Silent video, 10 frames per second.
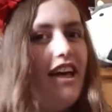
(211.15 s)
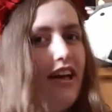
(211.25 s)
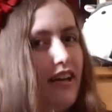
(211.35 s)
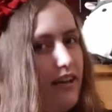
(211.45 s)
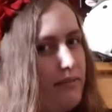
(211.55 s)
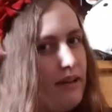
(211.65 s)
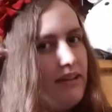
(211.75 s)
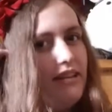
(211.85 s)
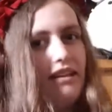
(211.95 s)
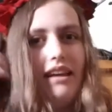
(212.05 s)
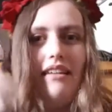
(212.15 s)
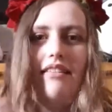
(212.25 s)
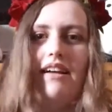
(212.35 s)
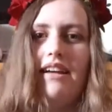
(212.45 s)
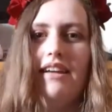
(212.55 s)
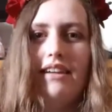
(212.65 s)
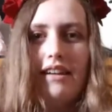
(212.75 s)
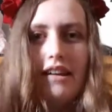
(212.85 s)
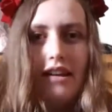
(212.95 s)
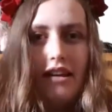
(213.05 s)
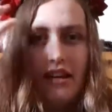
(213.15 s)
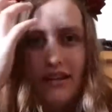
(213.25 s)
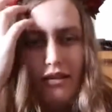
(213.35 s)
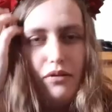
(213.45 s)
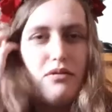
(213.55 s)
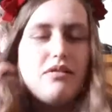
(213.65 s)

Um, I didn't get like loads